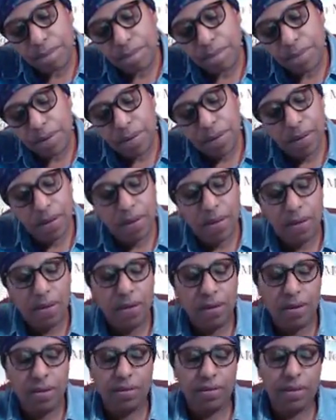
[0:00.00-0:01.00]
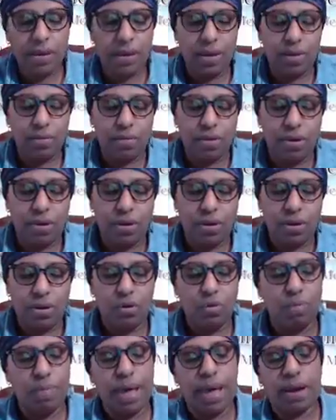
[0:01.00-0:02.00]
I think I'm going to go
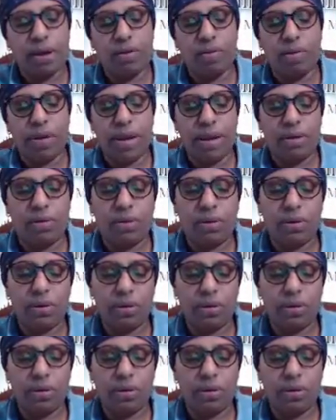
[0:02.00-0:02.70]
back around.